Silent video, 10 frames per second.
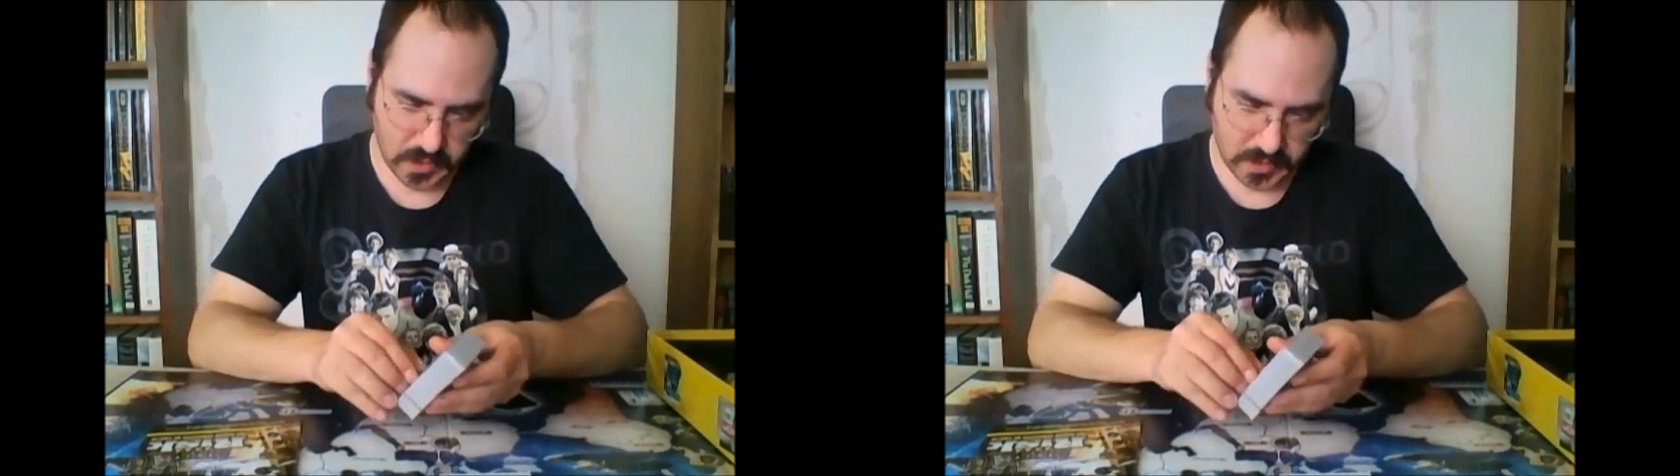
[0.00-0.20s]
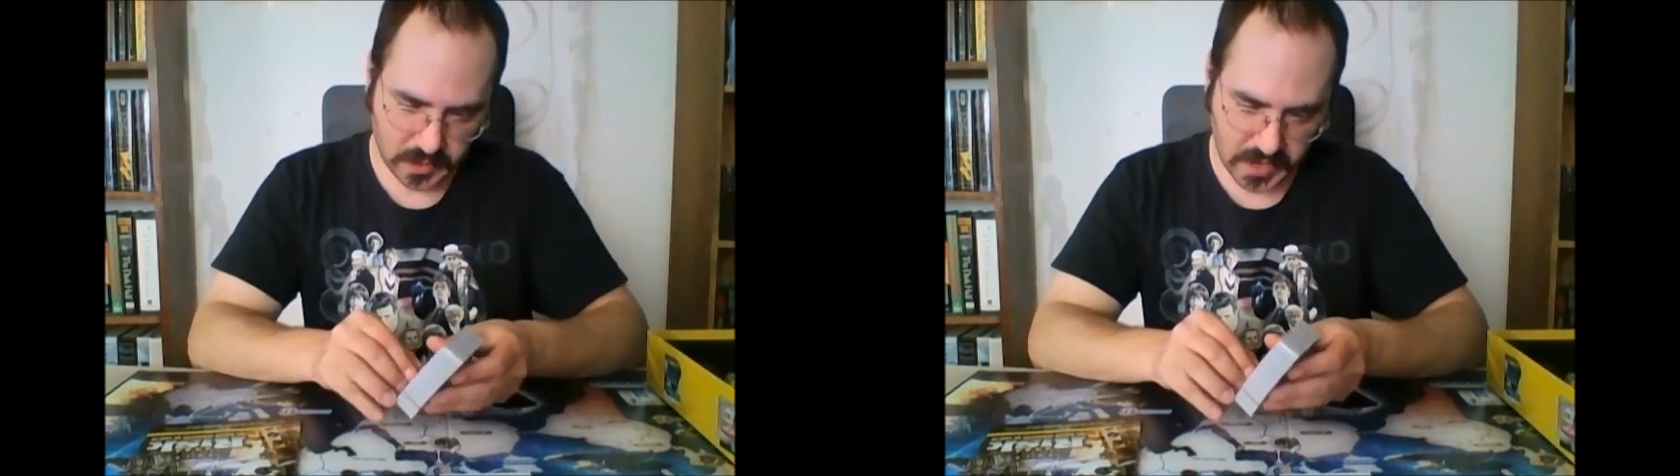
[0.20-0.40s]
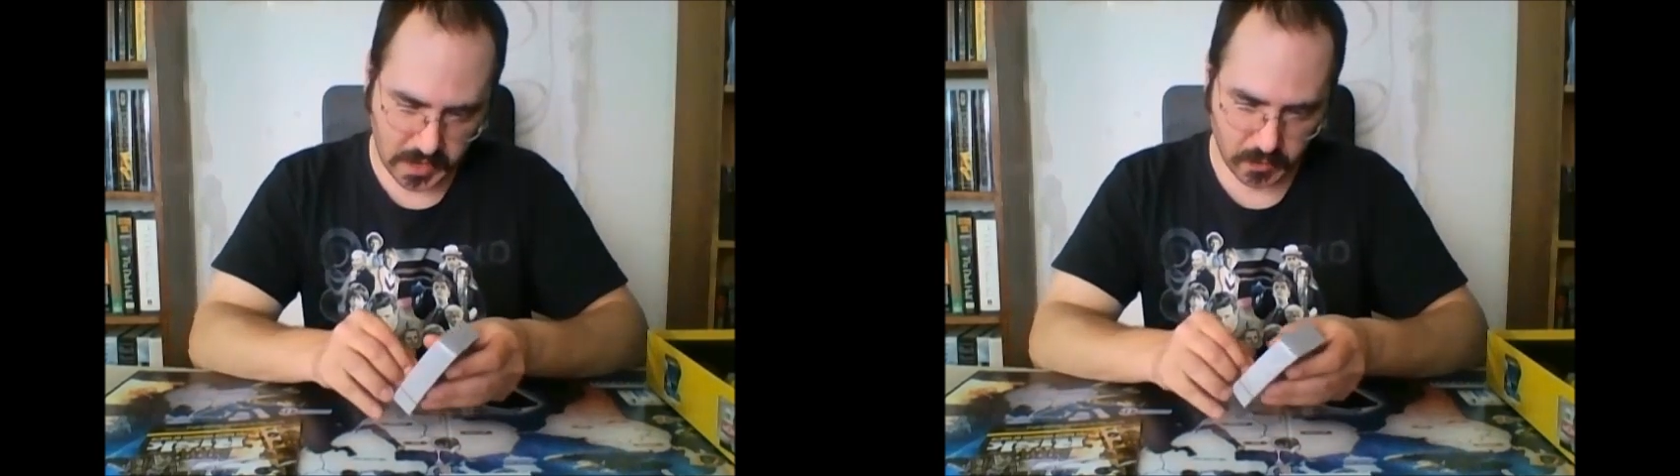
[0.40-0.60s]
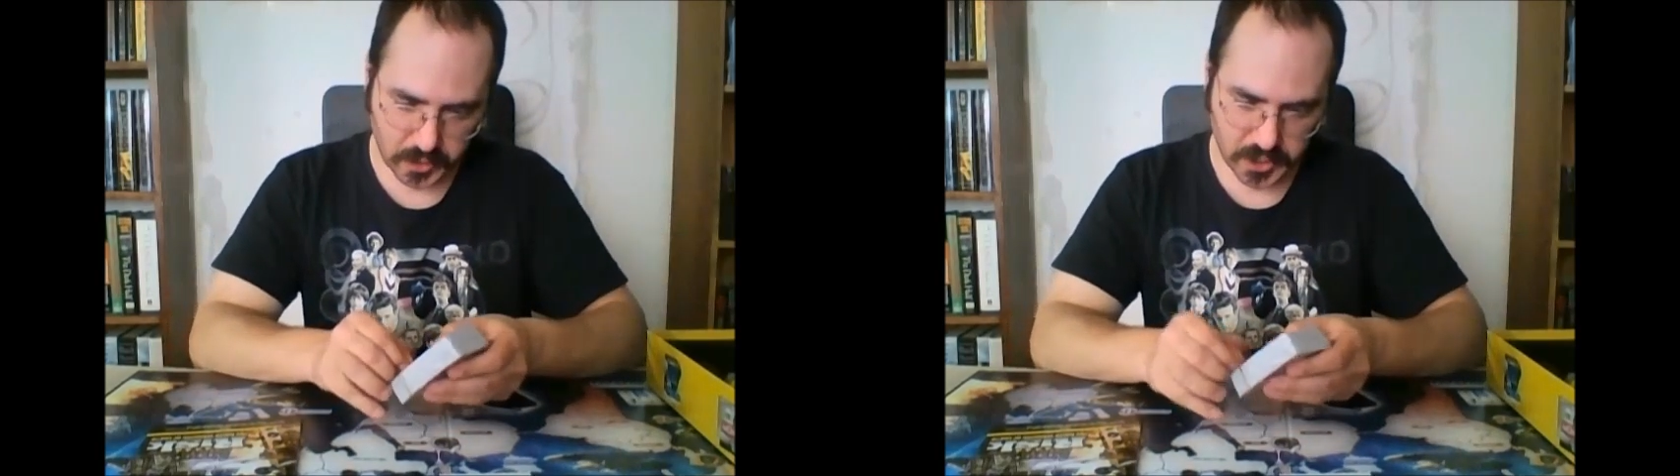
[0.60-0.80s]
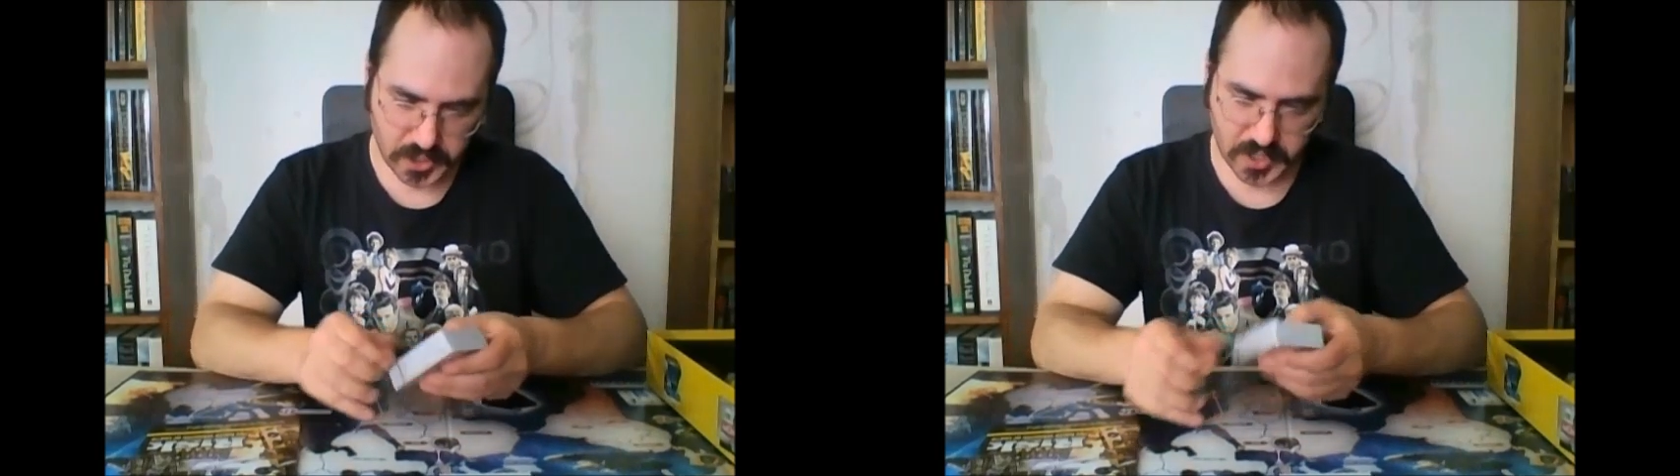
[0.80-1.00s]
Today we're
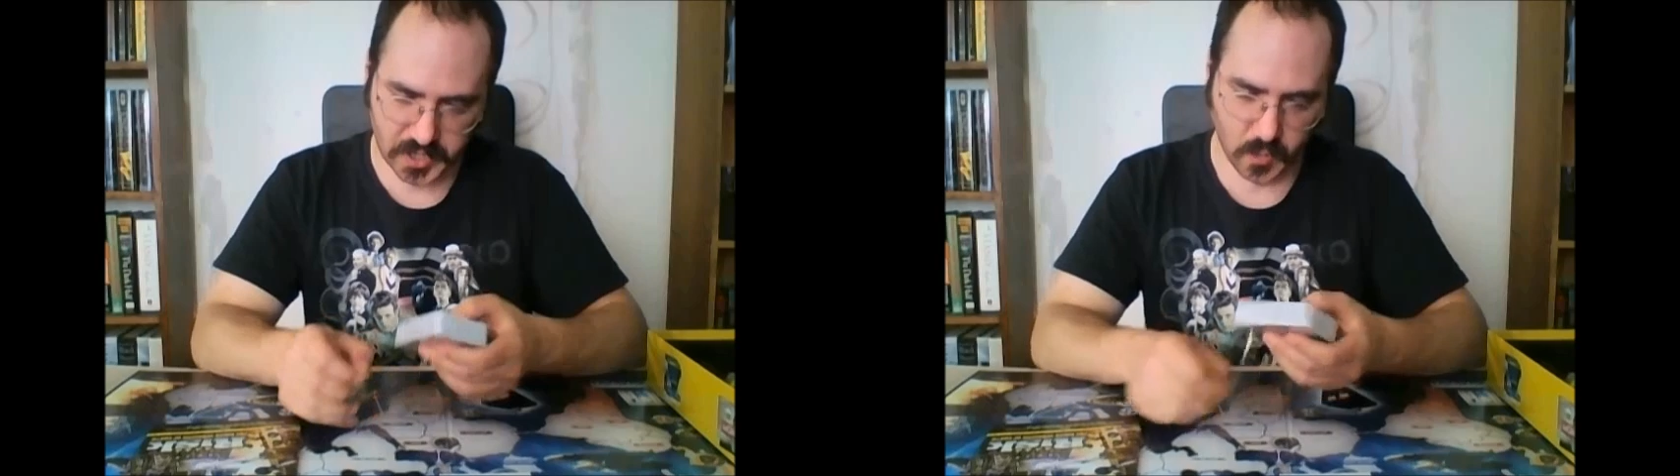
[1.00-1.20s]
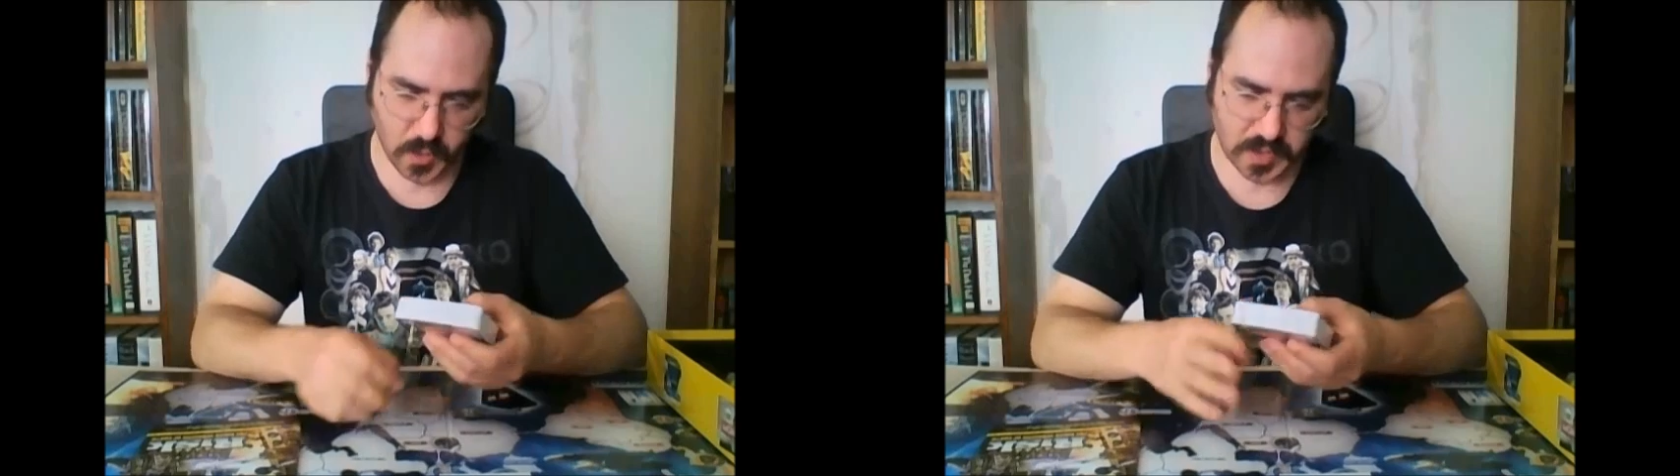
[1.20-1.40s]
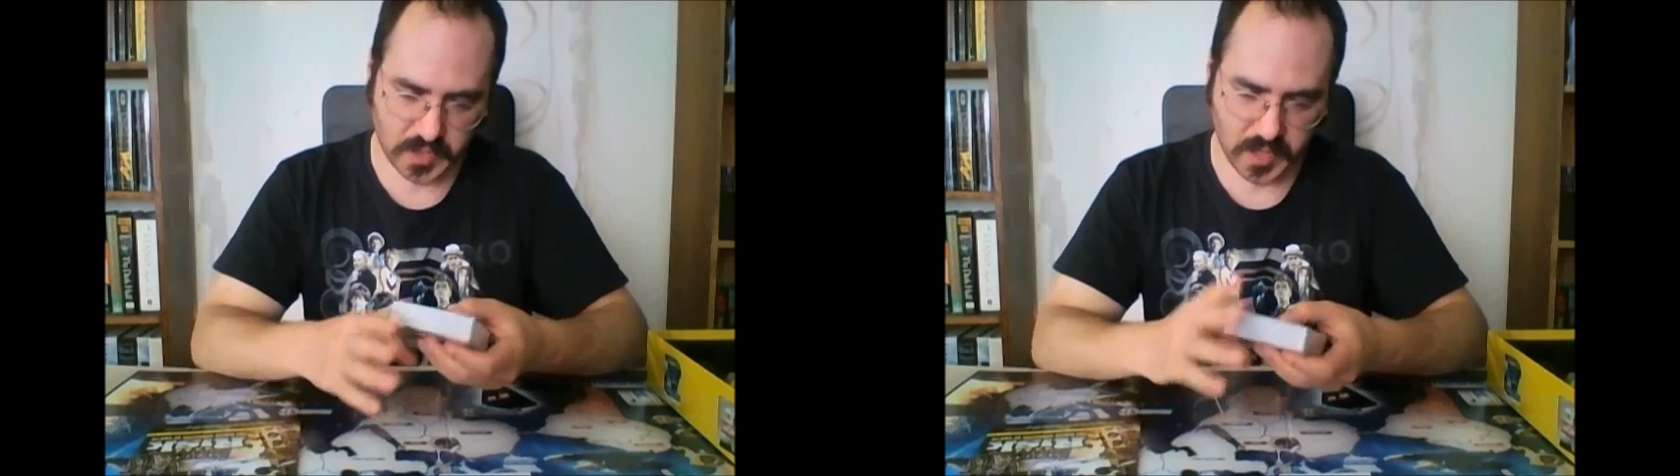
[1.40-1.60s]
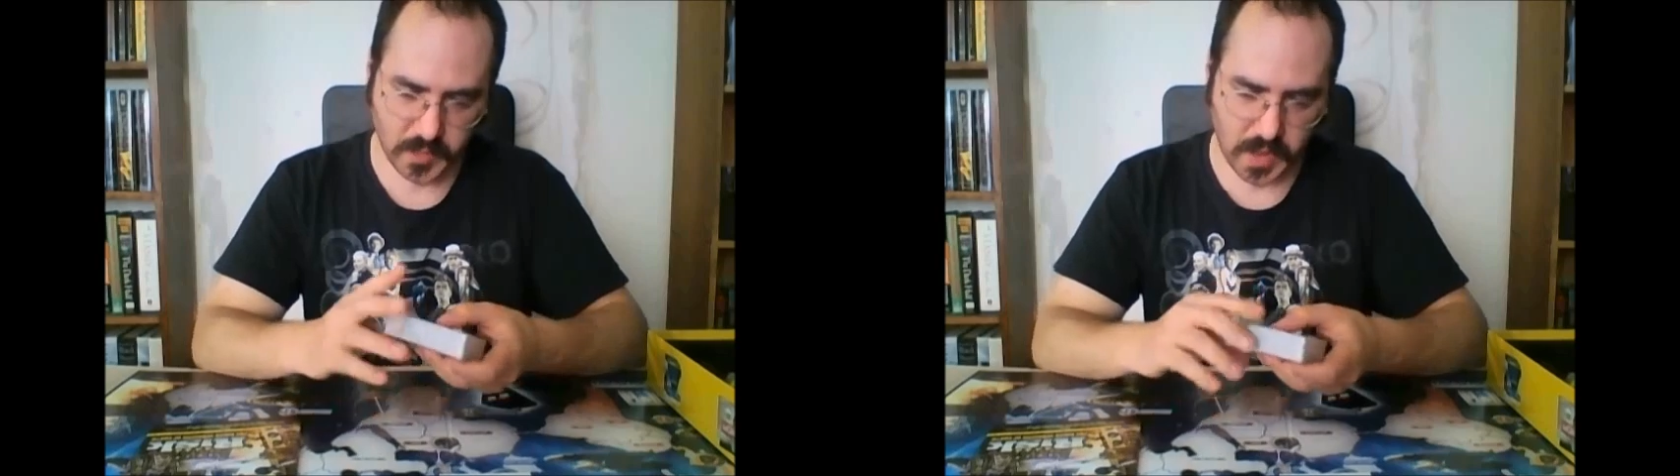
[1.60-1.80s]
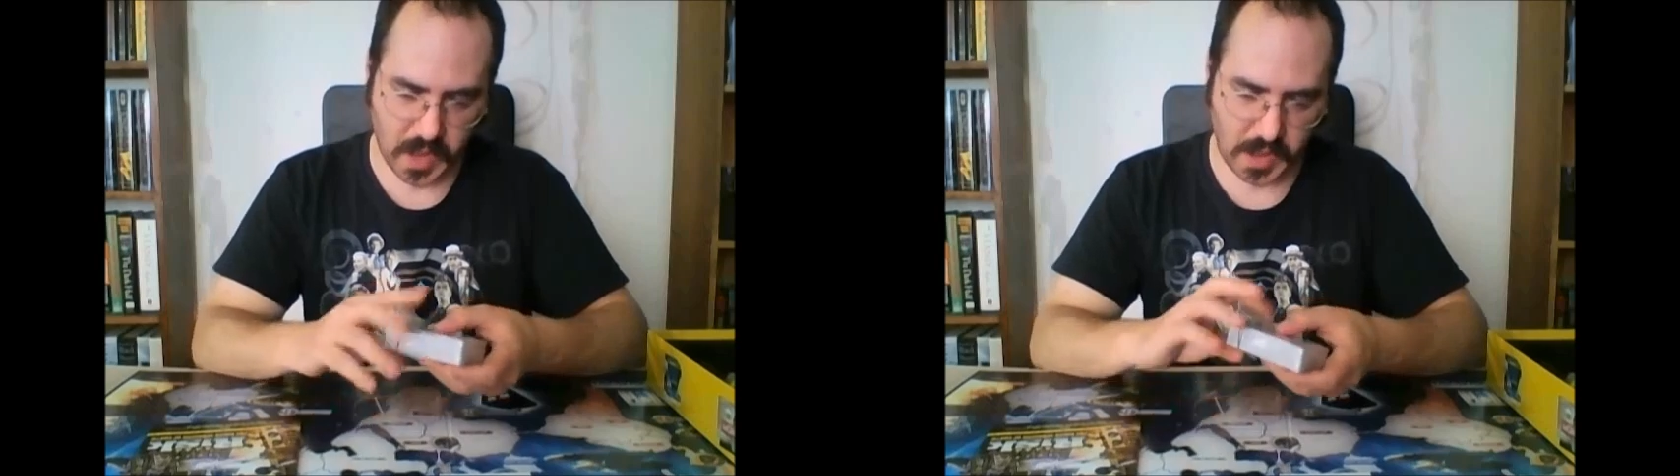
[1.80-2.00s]
just seeing what's in the
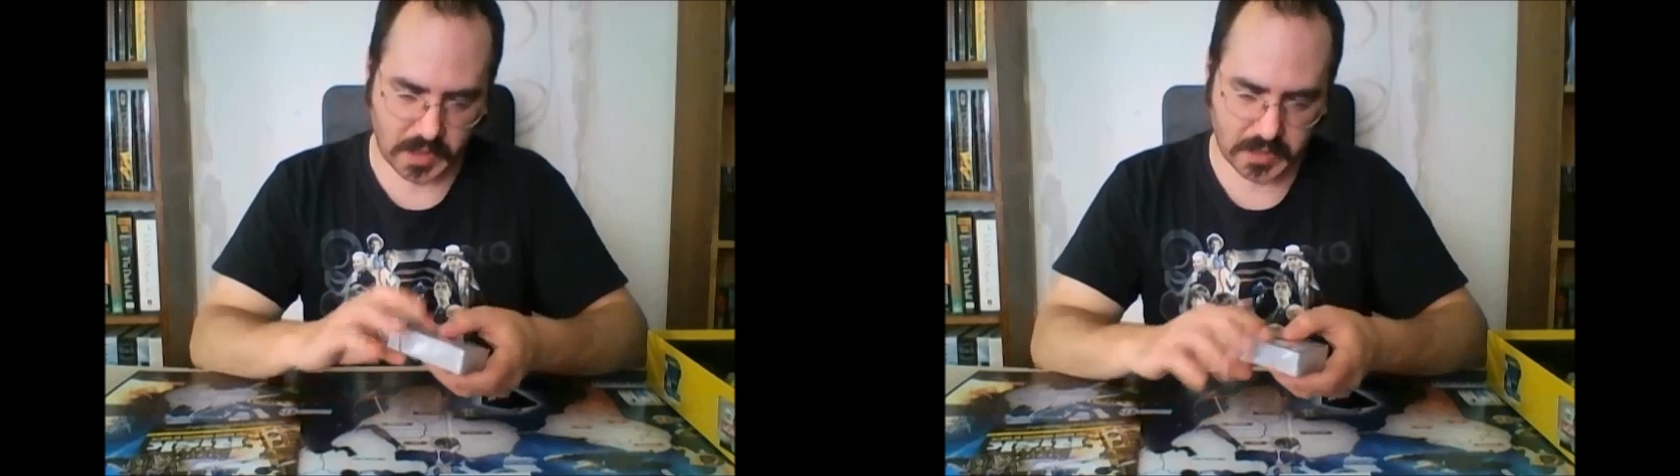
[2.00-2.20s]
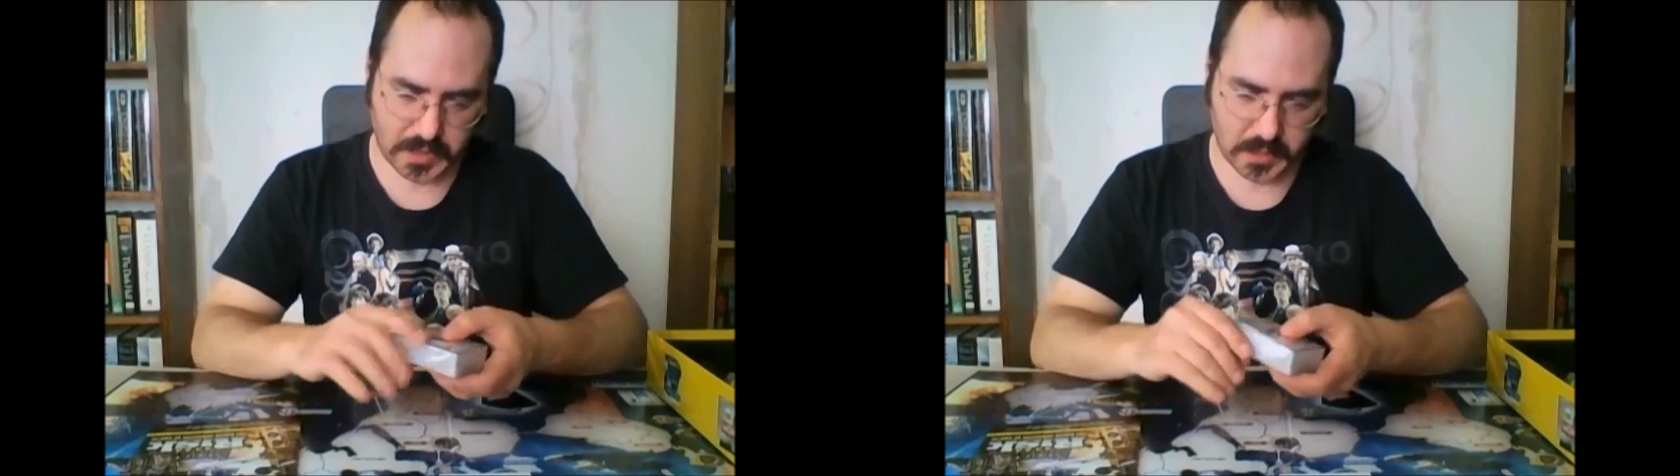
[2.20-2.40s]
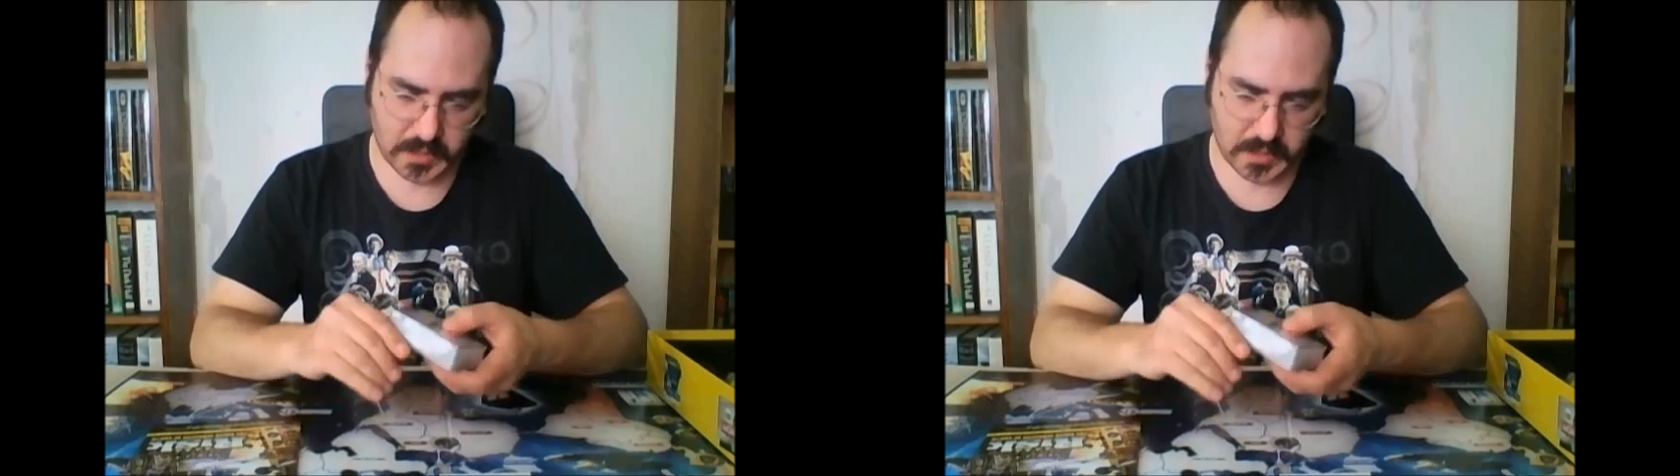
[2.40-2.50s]
box.